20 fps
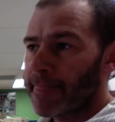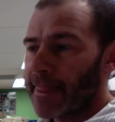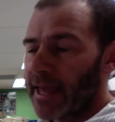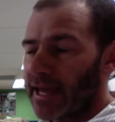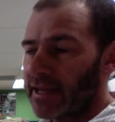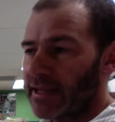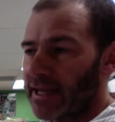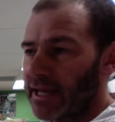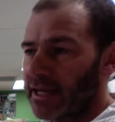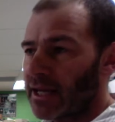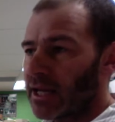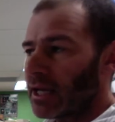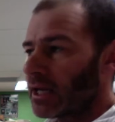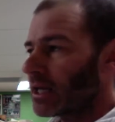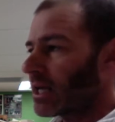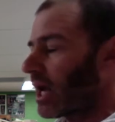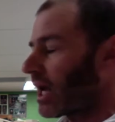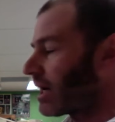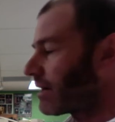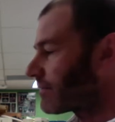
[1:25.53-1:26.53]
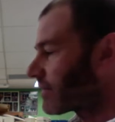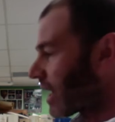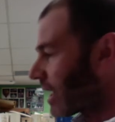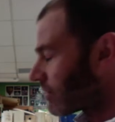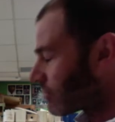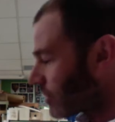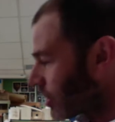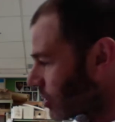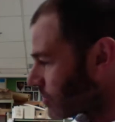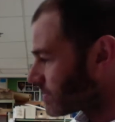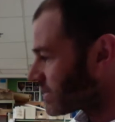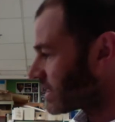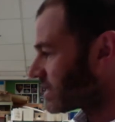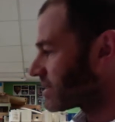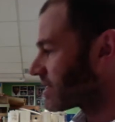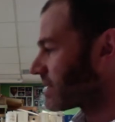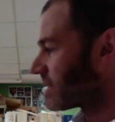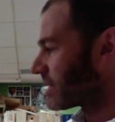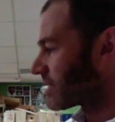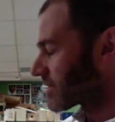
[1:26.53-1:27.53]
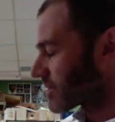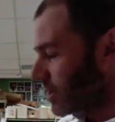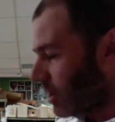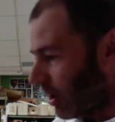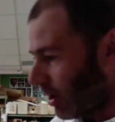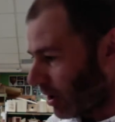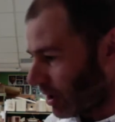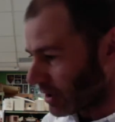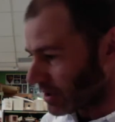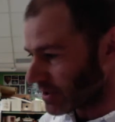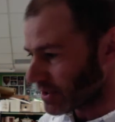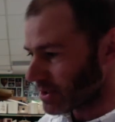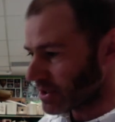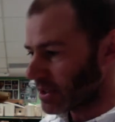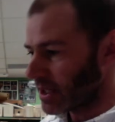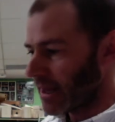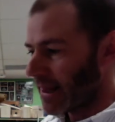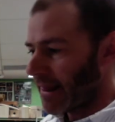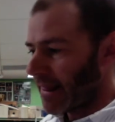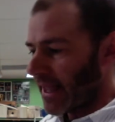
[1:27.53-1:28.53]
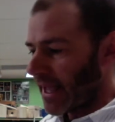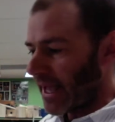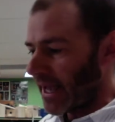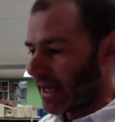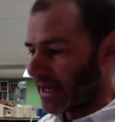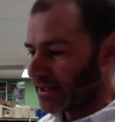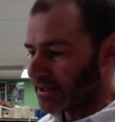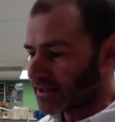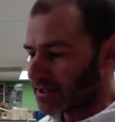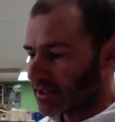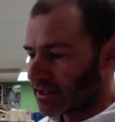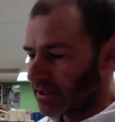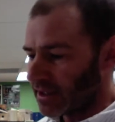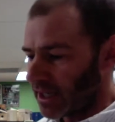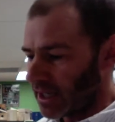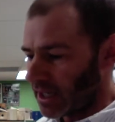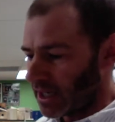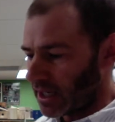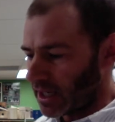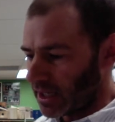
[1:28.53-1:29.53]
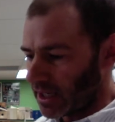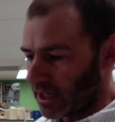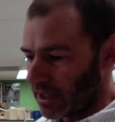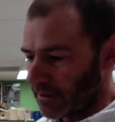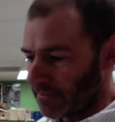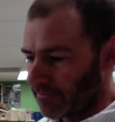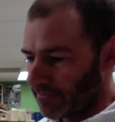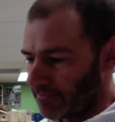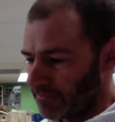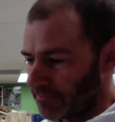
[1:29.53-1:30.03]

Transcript: and then kind of got roped into this cause as a